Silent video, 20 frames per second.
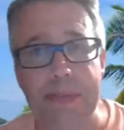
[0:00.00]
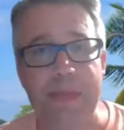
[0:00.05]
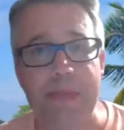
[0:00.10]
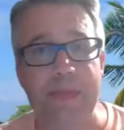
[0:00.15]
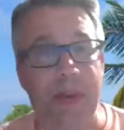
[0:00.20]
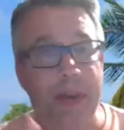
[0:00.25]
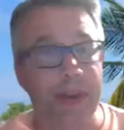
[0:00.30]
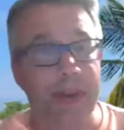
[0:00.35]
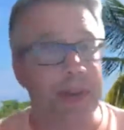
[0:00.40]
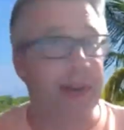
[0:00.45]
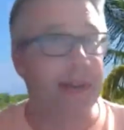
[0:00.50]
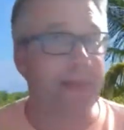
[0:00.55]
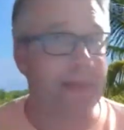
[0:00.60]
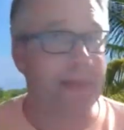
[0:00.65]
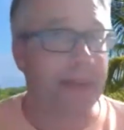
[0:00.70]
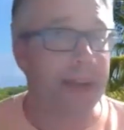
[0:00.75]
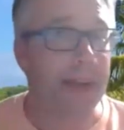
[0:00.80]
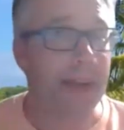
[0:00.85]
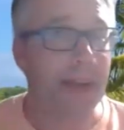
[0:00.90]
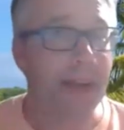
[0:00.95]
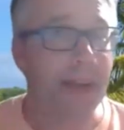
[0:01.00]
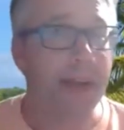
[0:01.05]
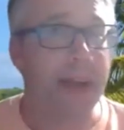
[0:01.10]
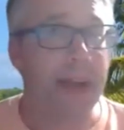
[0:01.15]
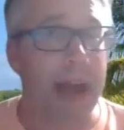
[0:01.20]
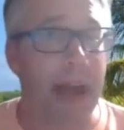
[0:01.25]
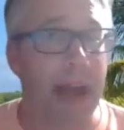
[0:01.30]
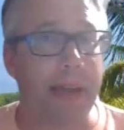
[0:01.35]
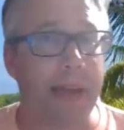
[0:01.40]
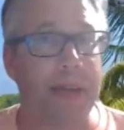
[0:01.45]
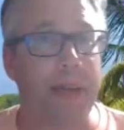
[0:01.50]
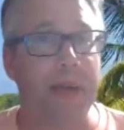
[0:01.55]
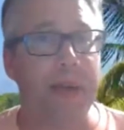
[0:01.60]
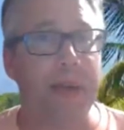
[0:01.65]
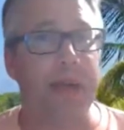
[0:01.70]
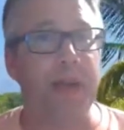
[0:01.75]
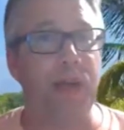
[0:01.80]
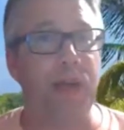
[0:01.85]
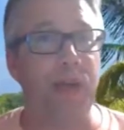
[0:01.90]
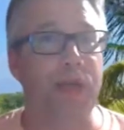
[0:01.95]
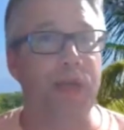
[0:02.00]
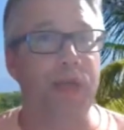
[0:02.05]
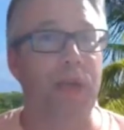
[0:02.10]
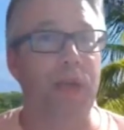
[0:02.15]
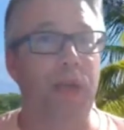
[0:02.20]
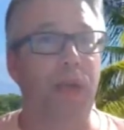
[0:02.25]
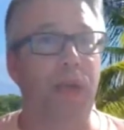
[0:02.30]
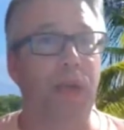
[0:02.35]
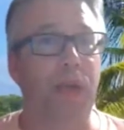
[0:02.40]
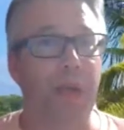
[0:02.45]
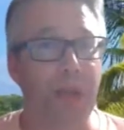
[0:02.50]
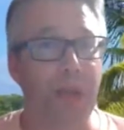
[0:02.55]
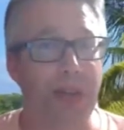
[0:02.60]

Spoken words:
very nice thing, and you can use all